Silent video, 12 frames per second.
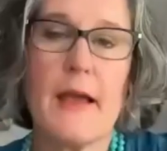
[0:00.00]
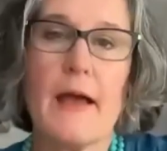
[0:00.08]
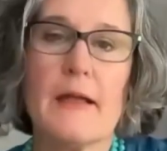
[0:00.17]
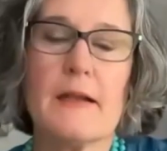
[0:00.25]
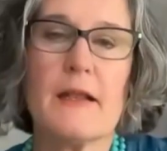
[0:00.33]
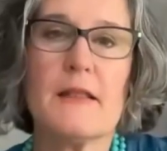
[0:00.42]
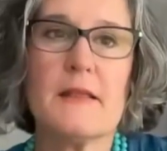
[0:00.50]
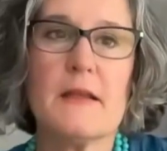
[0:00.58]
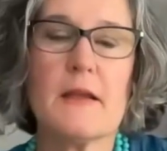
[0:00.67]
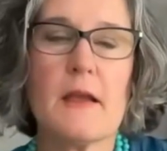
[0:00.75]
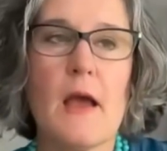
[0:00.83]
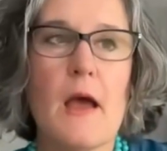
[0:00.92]
yet and i
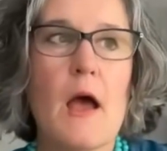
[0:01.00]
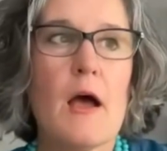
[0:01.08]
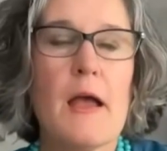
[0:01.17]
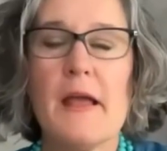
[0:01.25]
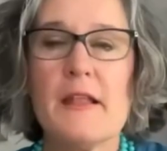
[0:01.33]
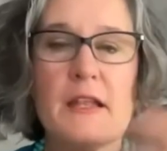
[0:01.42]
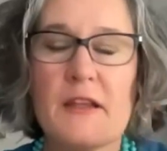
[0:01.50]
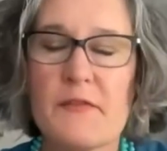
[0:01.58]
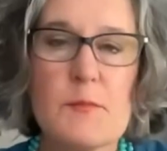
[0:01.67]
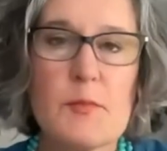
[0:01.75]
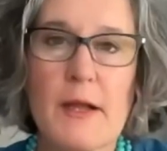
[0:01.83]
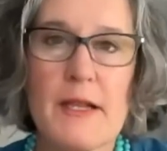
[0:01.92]
think in
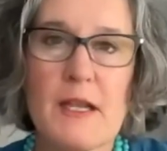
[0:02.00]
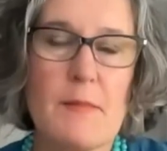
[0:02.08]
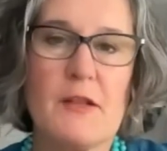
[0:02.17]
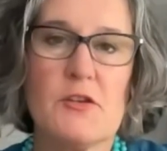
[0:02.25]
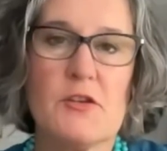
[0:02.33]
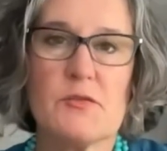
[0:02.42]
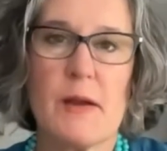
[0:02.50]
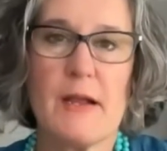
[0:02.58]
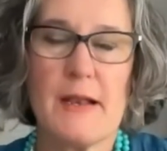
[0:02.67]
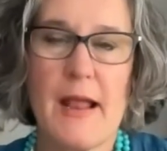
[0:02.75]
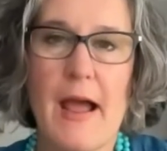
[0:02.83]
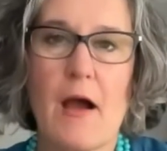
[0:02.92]
even planning menus
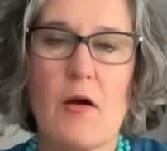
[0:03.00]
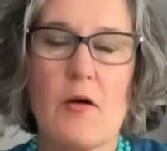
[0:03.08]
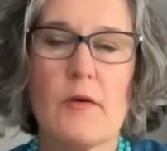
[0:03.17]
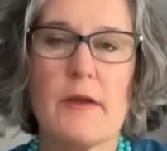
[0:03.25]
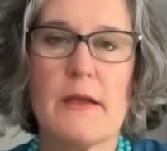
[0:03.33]
right now